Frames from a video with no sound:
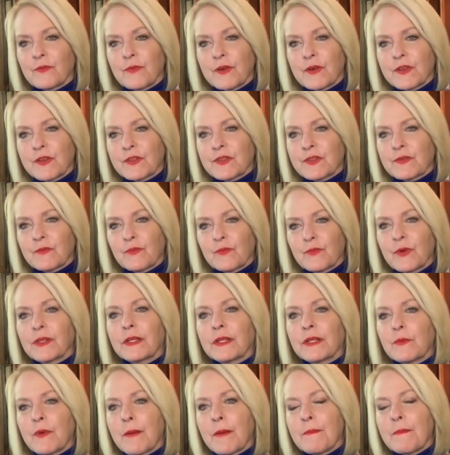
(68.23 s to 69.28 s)
was
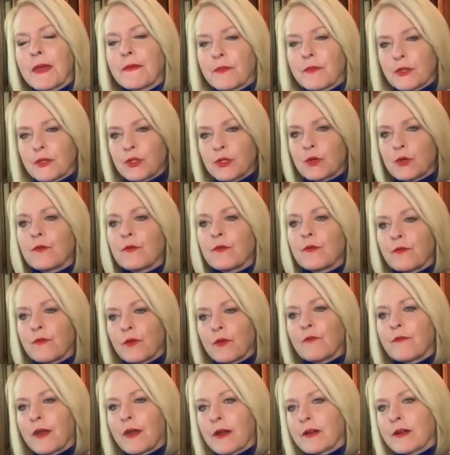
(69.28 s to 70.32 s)
really what made the two of you
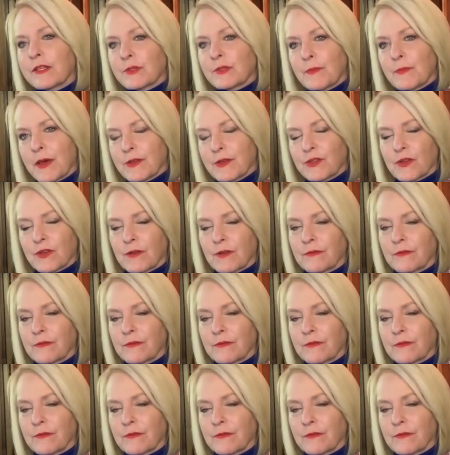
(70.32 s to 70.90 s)
very special.